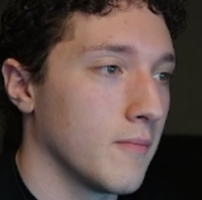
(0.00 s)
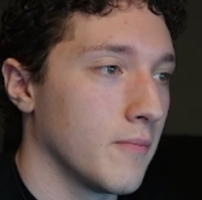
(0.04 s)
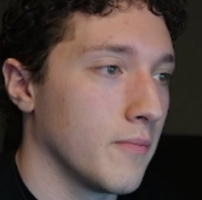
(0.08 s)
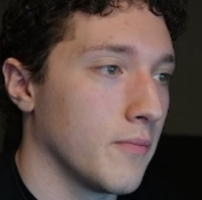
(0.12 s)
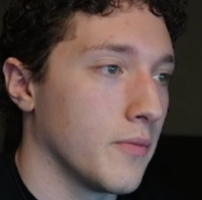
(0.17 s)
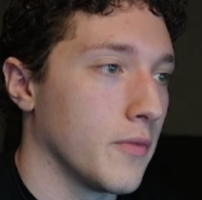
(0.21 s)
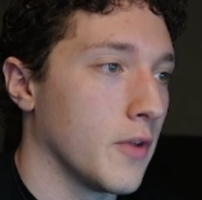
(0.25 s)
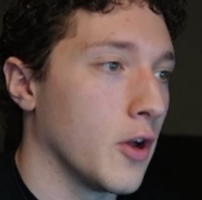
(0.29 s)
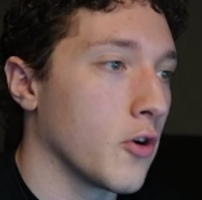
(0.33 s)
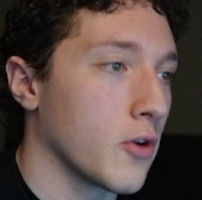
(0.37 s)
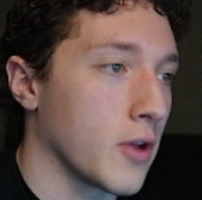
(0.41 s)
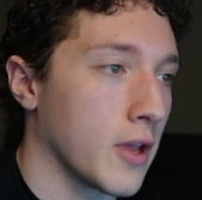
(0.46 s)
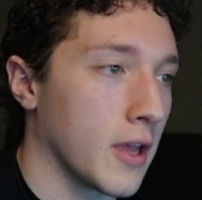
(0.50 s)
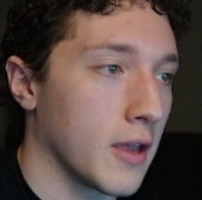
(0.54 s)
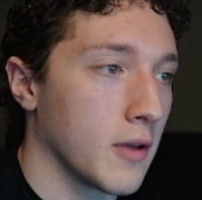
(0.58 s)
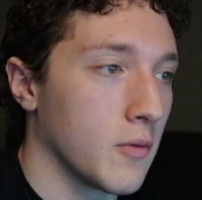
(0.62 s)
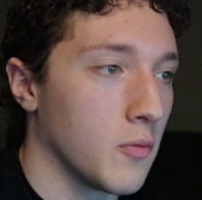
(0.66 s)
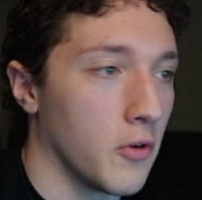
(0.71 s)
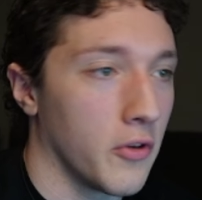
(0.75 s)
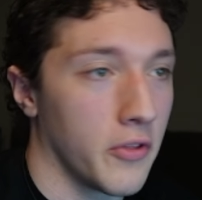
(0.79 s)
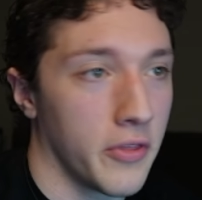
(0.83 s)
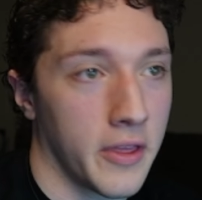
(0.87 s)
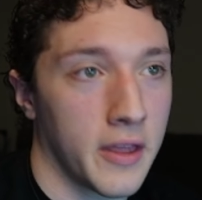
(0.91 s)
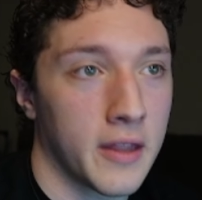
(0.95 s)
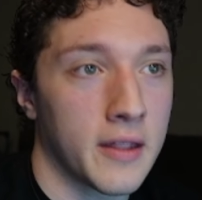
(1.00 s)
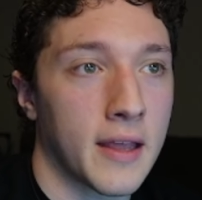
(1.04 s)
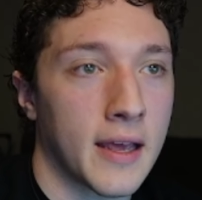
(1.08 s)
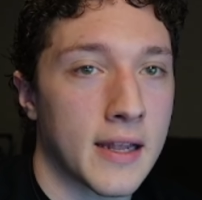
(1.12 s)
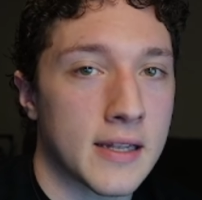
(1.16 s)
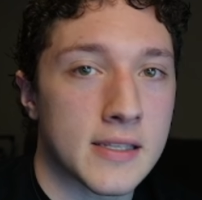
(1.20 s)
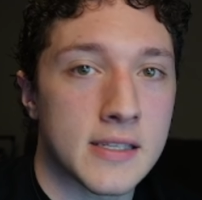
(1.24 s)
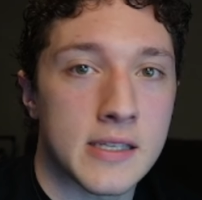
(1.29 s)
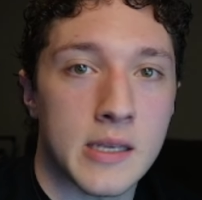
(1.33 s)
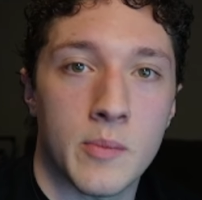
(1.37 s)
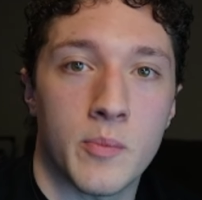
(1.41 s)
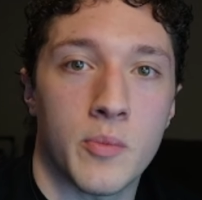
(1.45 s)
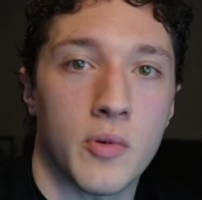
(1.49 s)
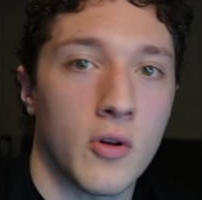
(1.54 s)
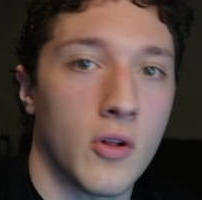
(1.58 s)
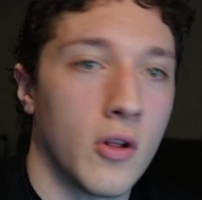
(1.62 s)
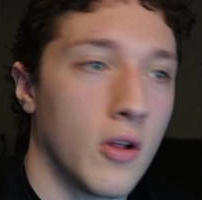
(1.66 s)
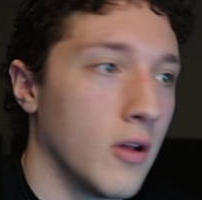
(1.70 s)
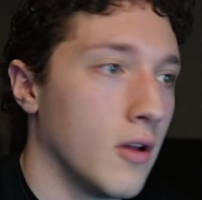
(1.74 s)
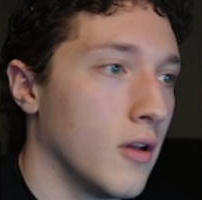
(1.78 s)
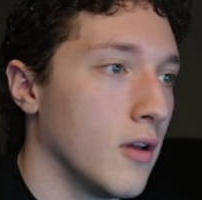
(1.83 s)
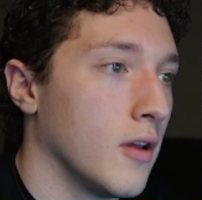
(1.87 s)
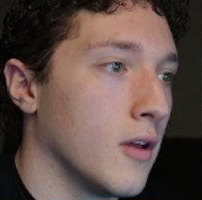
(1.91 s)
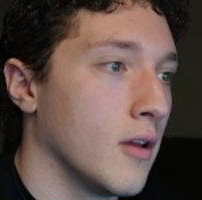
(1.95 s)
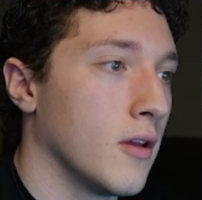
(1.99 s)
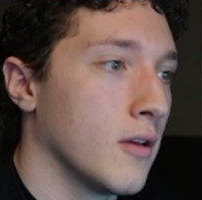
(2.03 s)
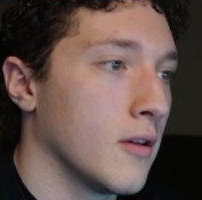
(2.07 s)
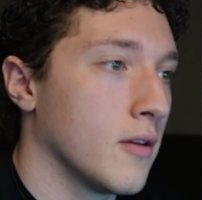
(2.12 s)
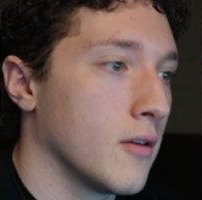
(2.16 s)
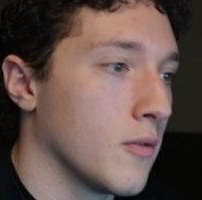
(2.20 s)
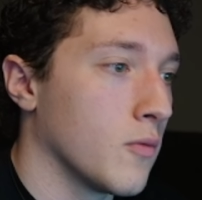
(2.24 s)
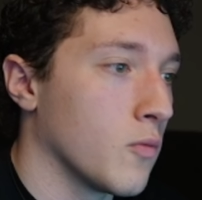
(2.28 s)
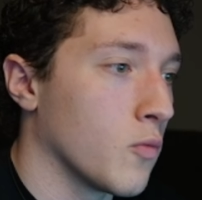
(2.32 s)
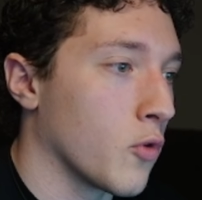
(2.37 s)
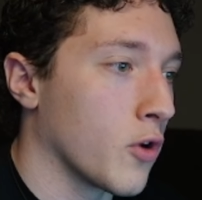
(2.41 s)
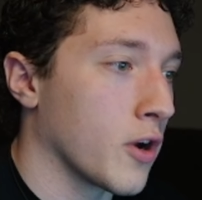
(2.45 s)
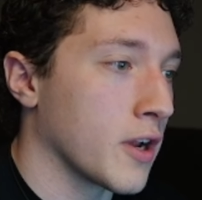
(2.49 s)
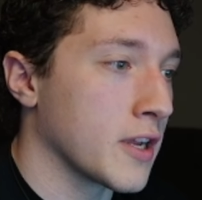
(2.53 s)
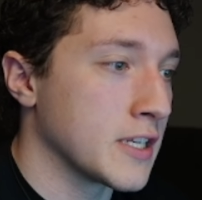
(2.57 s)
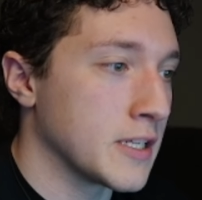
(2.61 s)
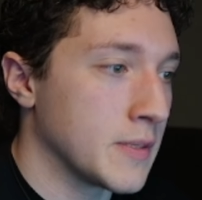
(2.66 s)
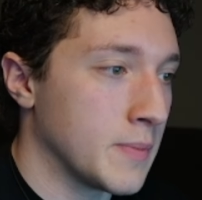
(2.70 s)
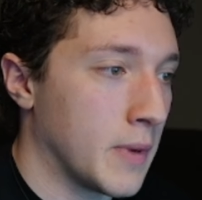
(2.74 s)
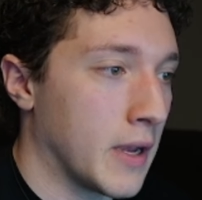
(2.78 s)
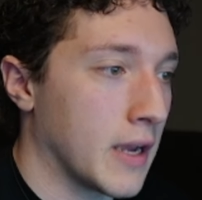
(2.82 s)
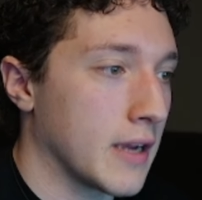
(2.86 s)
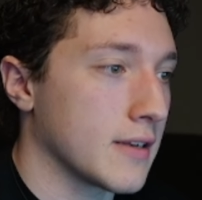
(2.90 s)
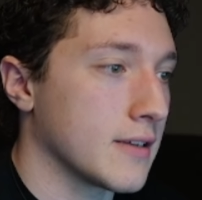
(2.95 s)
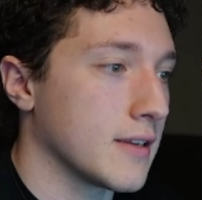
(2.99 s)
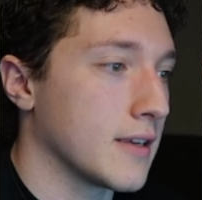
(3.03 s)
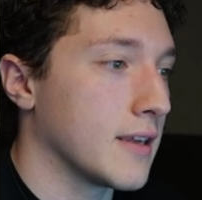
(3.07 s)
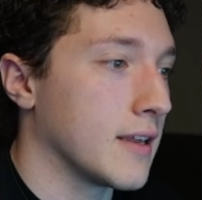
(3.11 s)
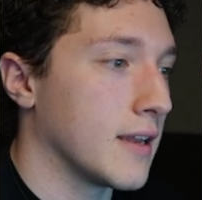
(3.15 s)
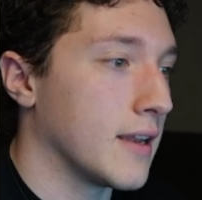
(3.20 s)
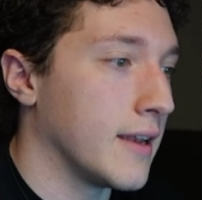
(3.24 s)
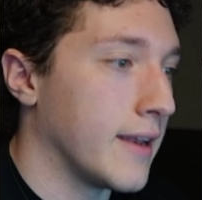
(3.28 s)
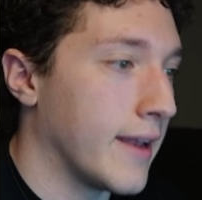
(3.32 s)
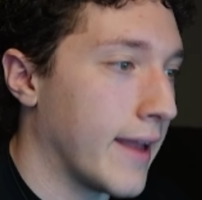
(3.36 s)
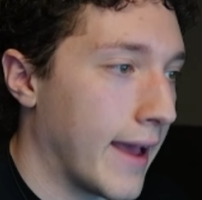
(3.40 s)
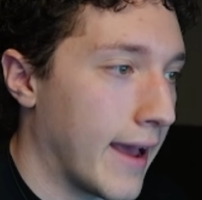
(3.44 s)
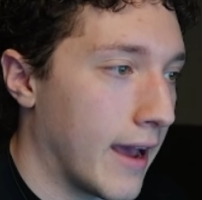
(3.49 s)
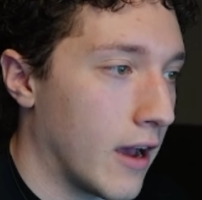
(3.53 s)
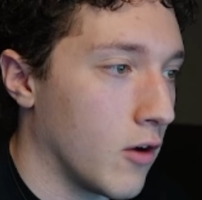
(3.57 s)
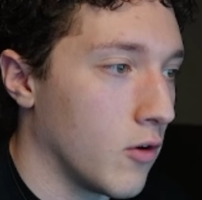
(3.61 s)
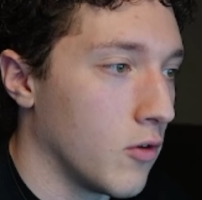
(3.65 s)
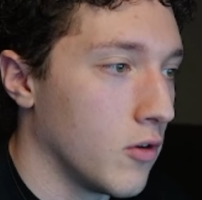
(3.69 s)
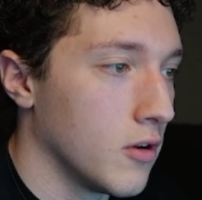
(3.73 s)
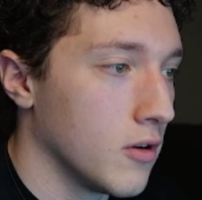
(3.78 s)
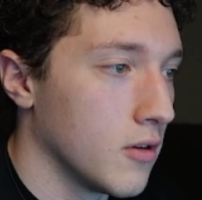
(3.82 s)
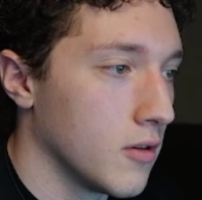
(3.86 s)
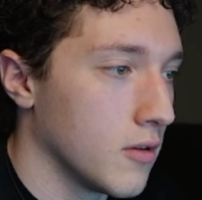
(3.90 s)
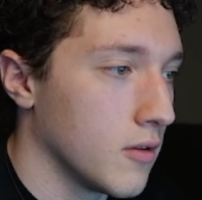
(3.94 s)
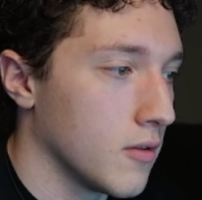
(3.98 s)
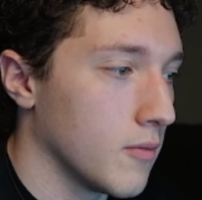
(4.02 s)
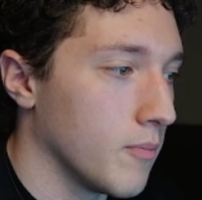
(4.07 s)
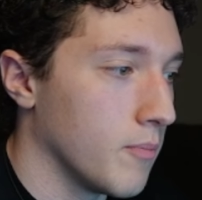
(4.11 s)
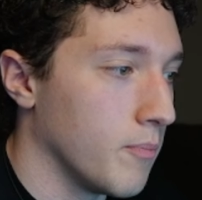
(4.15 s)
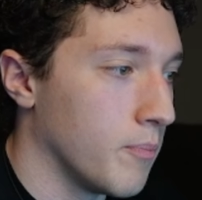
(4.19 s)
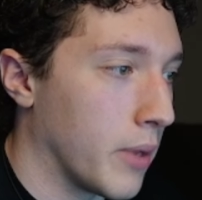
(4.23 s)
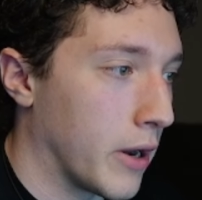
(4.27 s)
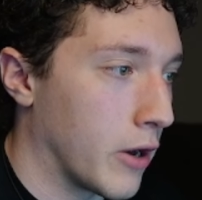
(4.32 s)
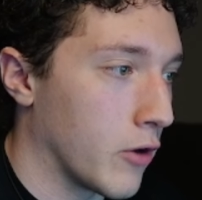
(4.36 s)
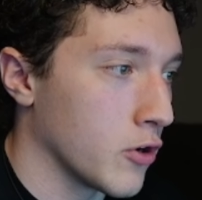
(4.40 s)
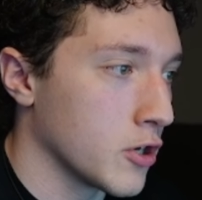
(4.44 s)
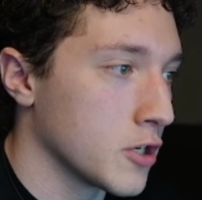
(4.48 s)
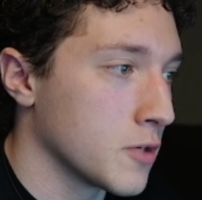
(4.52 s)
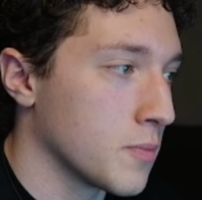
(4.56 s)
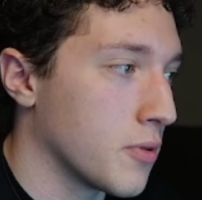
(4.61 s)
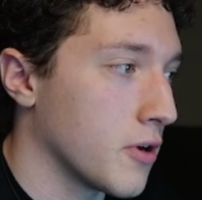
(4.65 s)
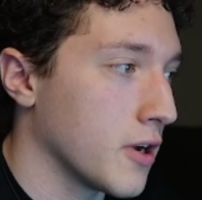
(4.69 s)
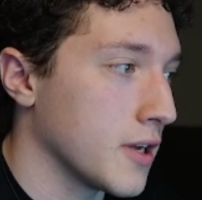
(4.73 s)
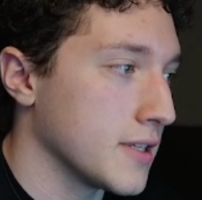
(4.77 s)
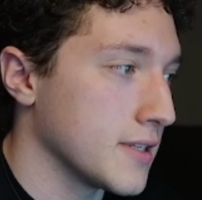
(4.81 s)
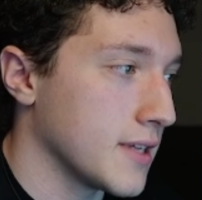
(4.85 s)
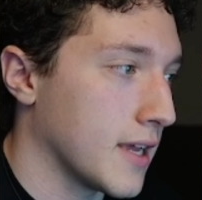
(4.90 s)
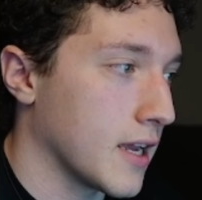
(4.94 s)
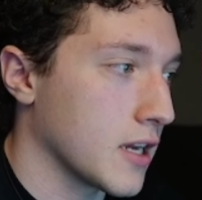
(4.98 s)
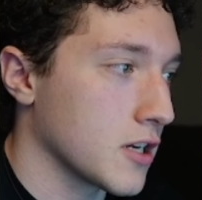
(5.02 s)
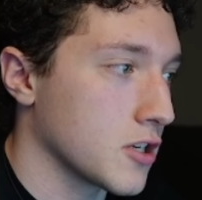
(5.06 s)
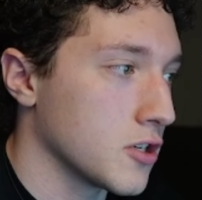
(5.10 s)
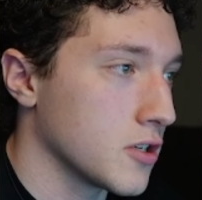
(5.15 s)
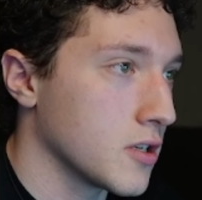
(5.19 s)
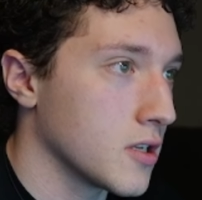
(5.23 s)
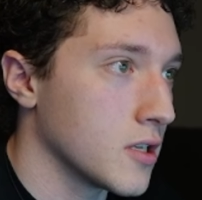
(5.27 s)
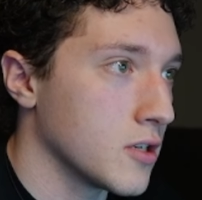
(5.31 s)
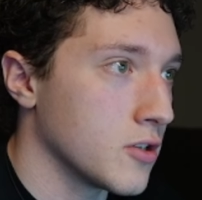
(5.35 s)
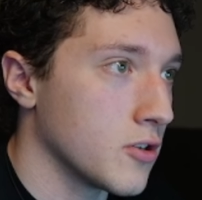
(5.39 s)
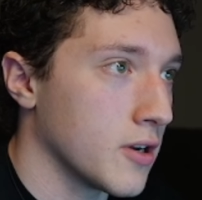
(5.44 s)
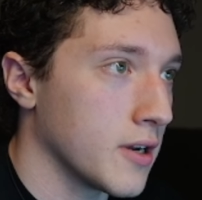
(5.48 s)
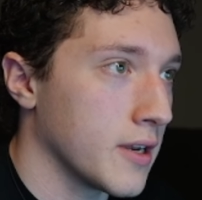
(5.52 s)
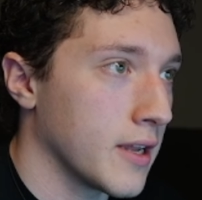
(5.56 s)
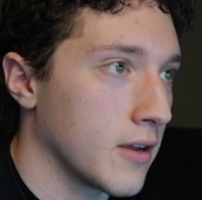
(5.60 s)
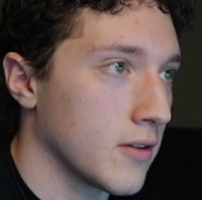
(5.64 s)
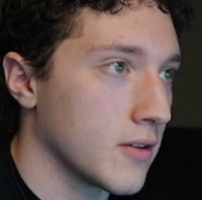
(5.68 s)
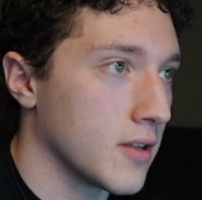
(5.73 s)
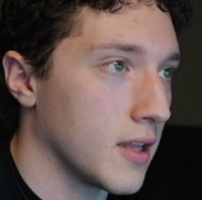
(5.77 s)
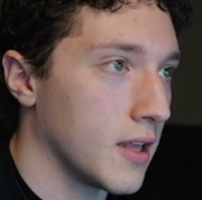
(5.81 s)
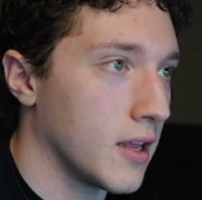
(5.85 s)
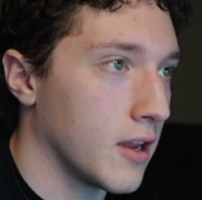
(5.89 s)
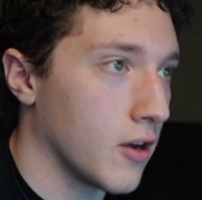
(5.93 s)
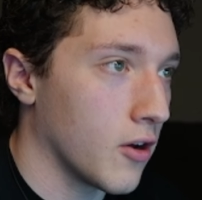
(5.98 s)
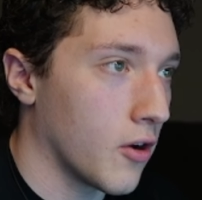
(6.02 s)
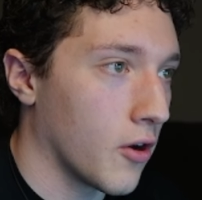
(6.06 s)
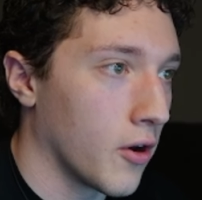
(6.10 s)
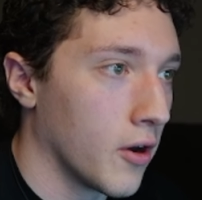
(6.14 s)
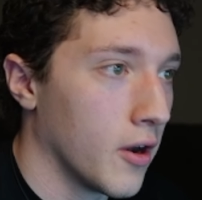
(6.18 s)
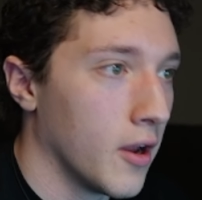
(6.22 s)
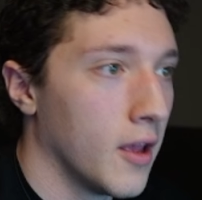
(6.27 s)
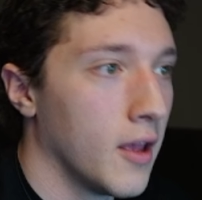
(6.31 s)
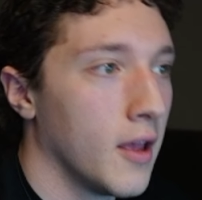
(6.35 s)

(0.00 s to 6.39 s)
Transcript: Okay, well then that's simple. We're expecting now bearish price action to trade down to here.